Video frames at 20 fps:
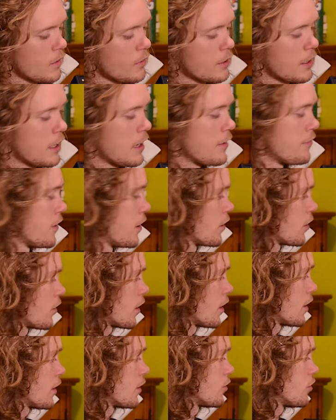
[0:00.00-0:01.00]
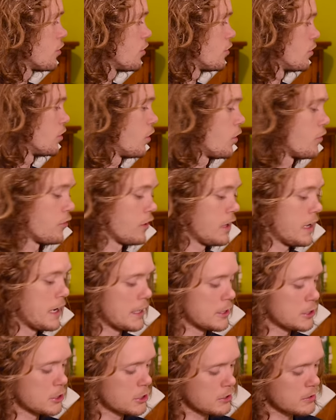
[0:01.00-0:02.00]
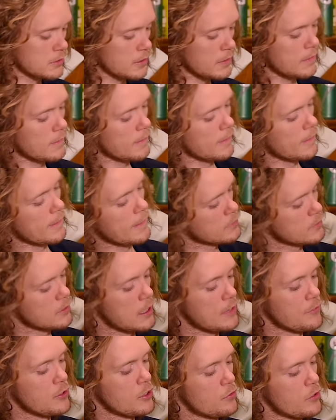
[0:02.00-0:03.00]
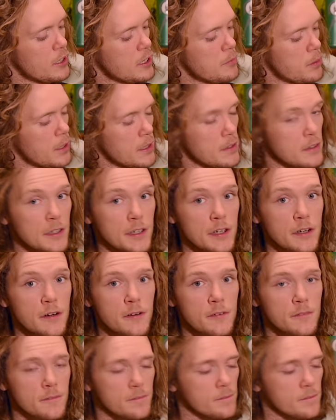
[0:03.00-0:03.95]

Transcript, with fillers: Okay, I found out how to do no flash. You have your red button here,